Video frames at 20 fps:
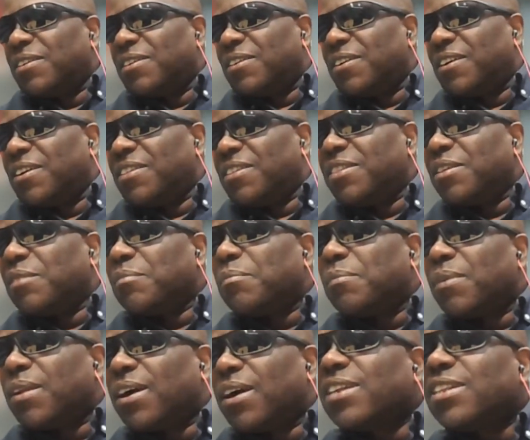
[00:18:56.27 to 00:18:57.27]

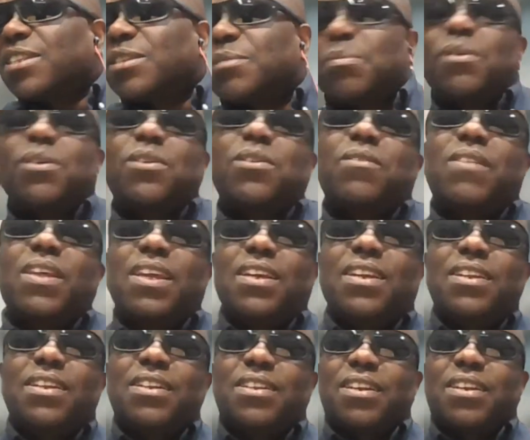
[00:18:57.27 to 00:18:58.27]
blind spot on the
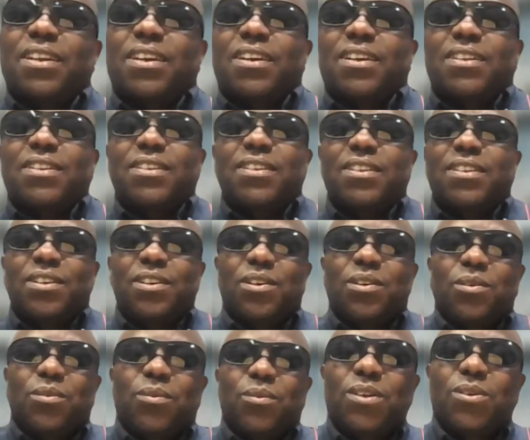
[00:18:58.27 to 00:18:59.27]
internet,
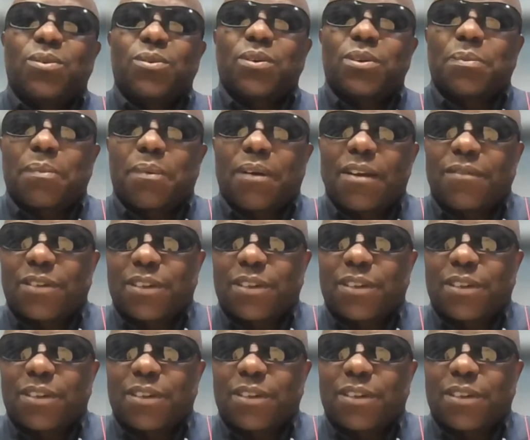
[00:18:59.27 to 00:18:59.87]
which was privacy